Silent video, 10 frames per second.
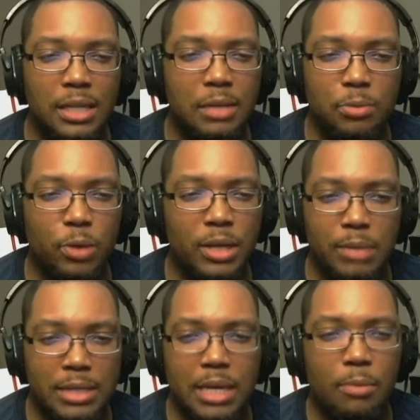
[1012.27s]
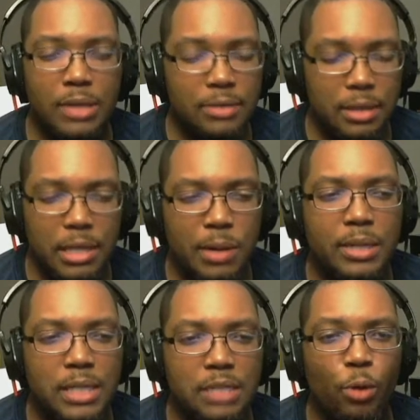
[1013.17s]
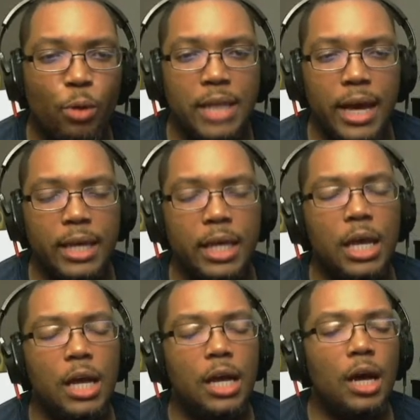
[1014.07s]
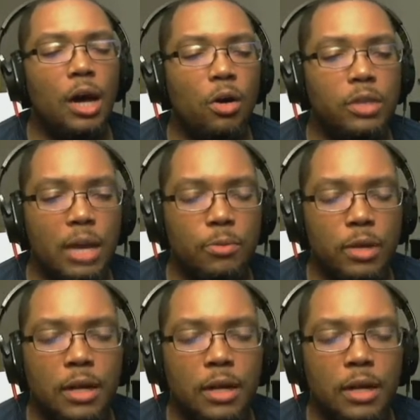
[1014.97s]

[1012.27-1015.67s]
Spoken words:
It's pretty much his voice dying on camera.